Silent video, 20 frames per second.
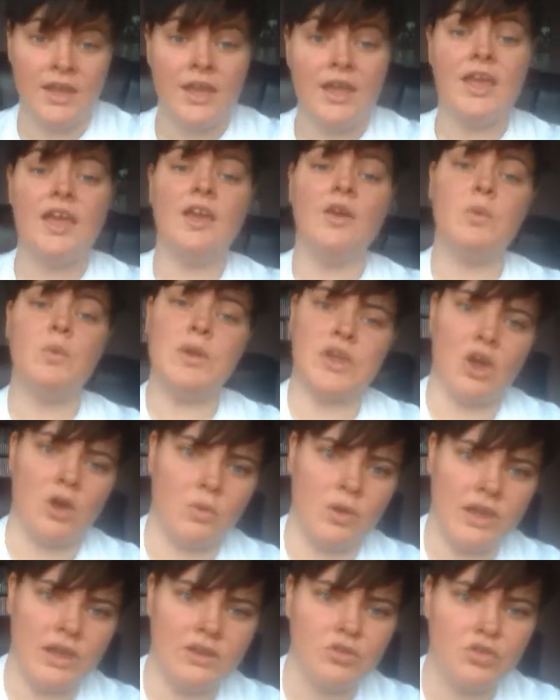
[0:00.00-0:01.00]
Here we
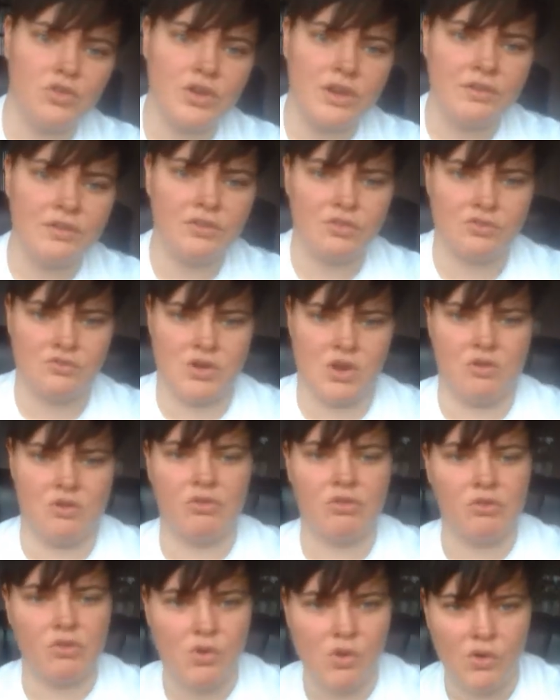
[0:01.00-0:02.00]
go. Increased
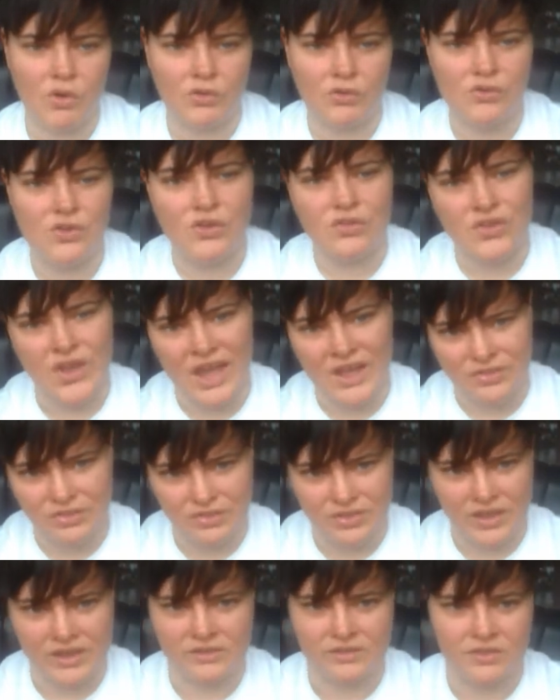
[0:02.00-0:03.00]
growth, coarseness and
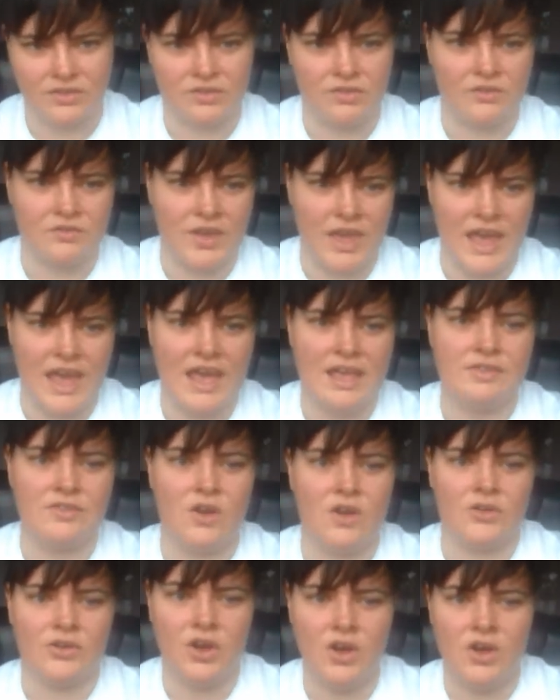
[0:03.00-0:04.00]
thickness of hairs
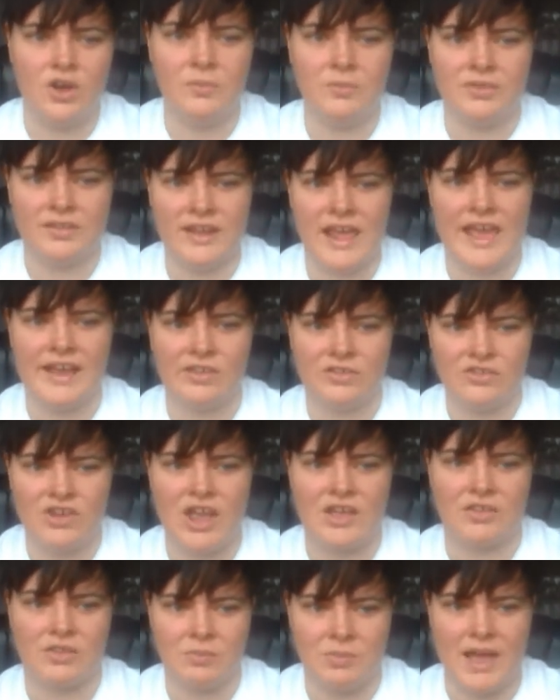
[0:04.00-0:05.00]
on arms, legs,
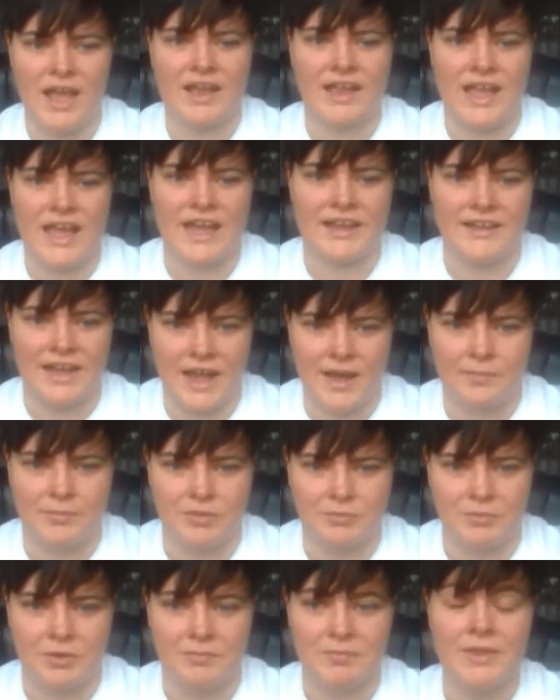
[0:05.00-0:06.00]
chest, back and
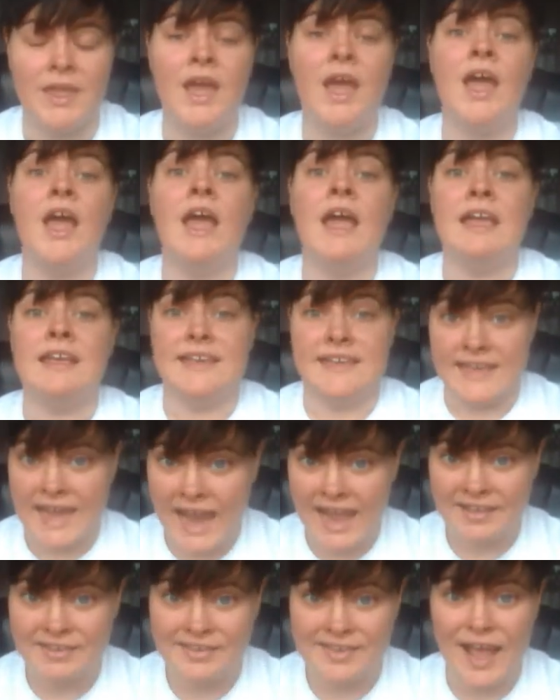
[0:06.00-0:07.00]
abdomen.
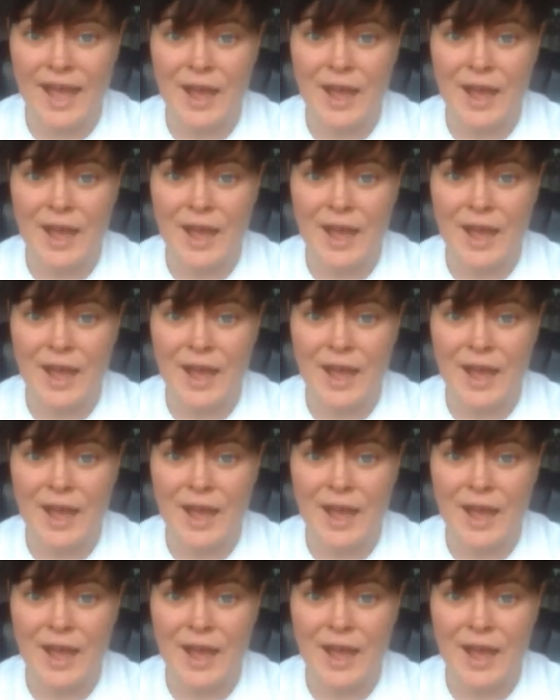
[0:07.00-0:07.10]
Yes,